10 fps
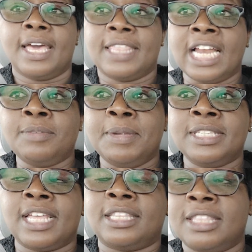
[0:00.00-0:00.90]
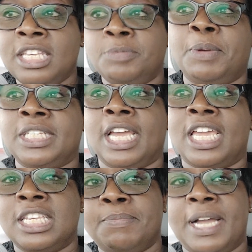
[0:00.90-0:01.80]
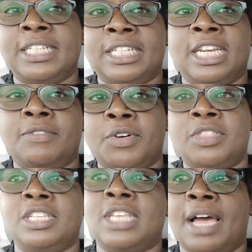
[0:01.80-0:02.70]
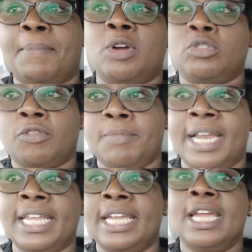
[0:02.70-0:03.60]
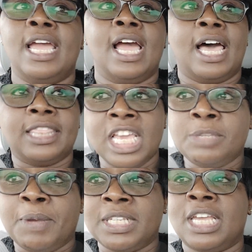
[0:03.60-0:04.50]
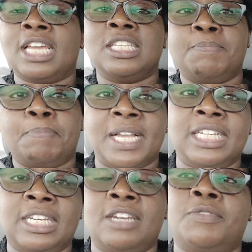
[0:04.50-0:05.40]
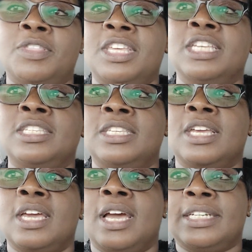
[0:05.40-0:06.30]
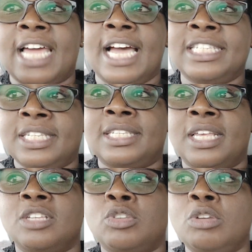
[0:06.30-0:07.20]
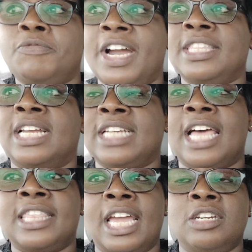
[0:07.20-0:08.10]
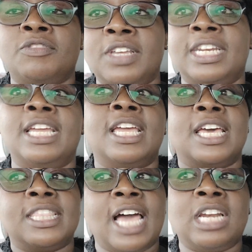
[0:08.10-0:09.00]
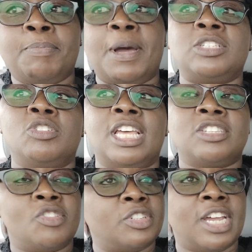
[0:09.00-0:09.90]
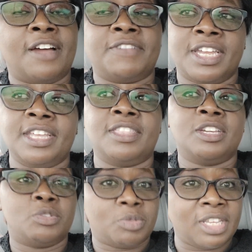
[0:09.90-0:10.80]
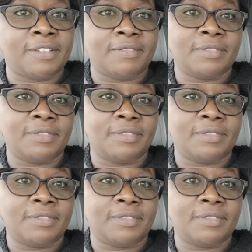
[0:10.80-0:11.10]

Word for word: That means that this paycheck is budgeted for this amount of money, and this paycheck is budgeted for these tasks. So you find that at the end of the day, that person does not have anything to say.